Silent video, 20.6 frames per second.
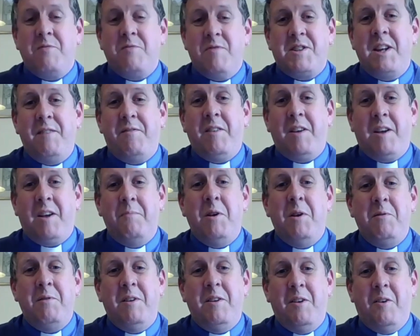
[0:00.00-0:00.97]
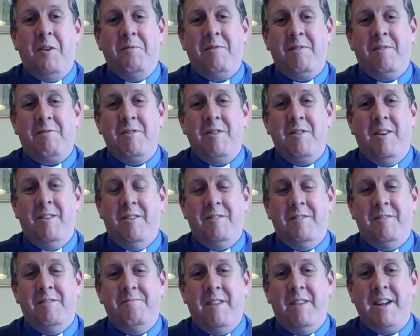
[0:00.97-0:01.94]
to receiving communion
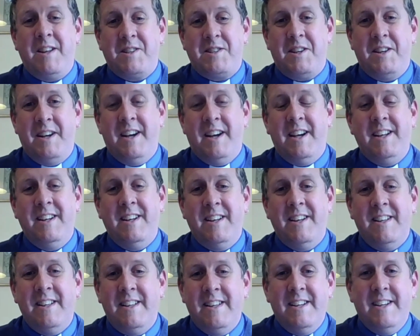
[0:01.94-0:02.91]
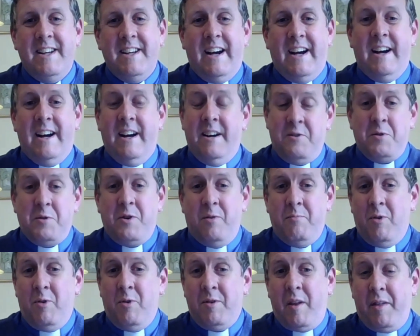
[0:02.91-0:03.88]
on Easter Day, and also on
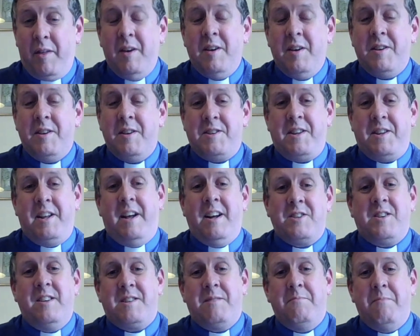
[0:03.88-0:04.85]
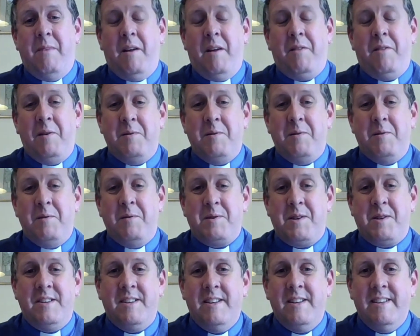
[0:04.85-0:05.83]
Maundy Thursday actually at St Matthew's,
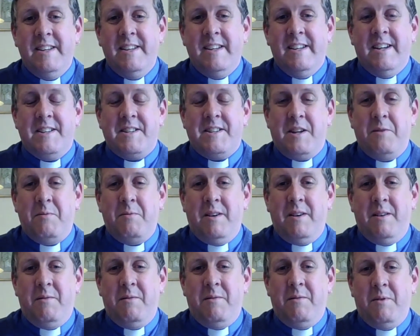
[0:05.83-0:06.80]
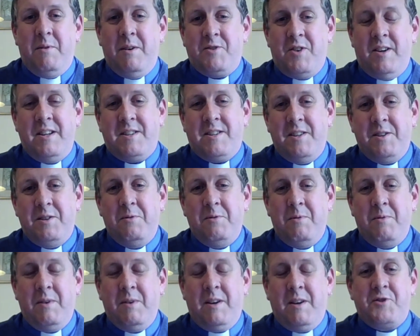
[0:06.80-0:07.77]
and so we're going
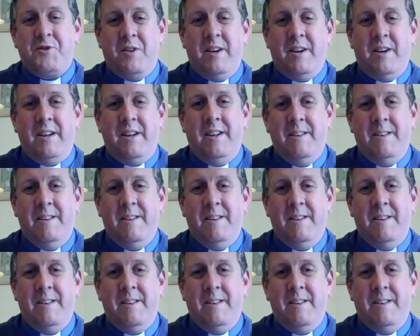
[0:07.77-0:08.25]
to try